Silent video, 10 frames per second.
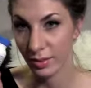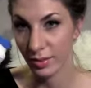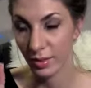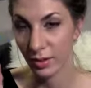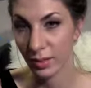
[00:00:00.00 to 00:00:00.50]
because
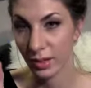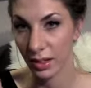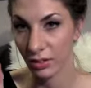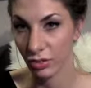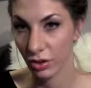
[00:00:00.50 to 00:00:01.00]
there still can be a
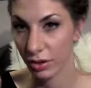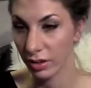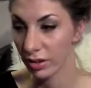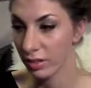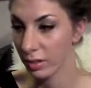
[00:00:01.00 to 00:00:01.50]
lot of
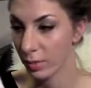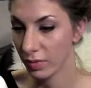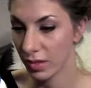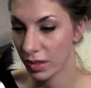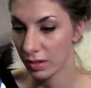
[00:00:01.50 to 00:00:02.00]
junk in some
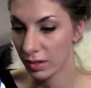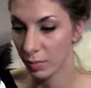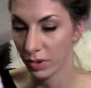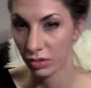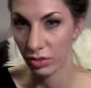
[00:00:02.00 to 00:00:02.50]
of these,
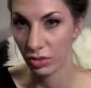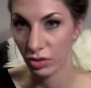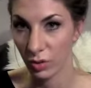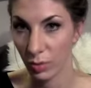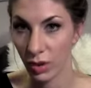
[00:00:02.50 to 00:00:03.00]
especially the
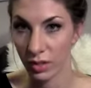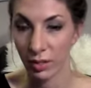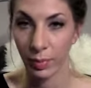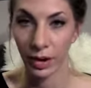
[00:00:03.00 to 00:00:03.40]
cheap ones,